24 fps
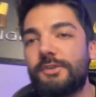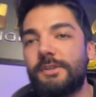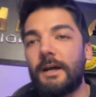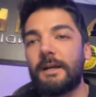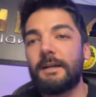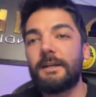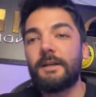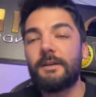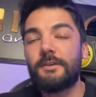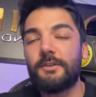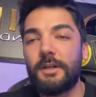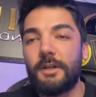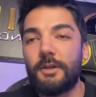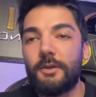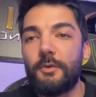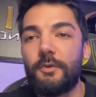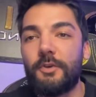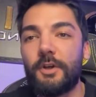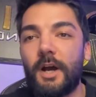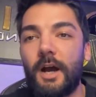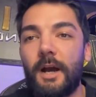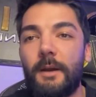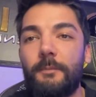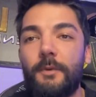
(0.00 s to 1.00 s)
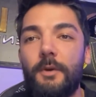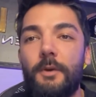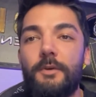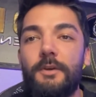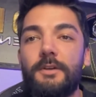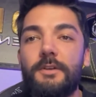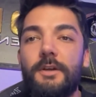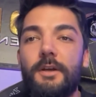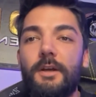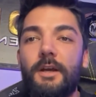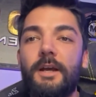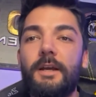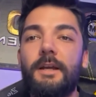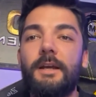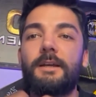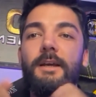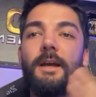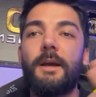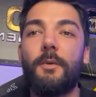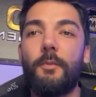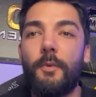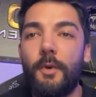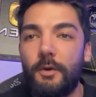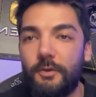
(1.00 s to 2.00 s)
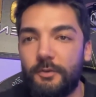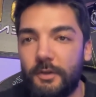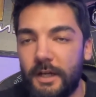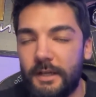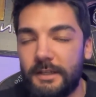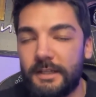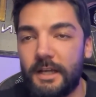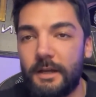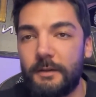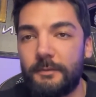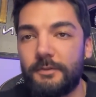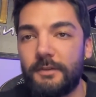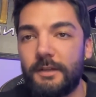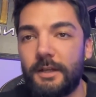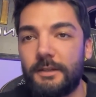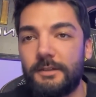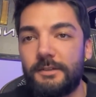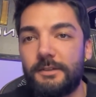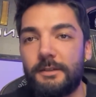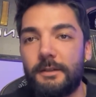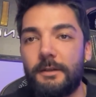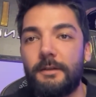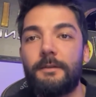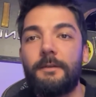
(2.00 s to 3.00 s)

why there's a huge hype on the Solana network right now, friends.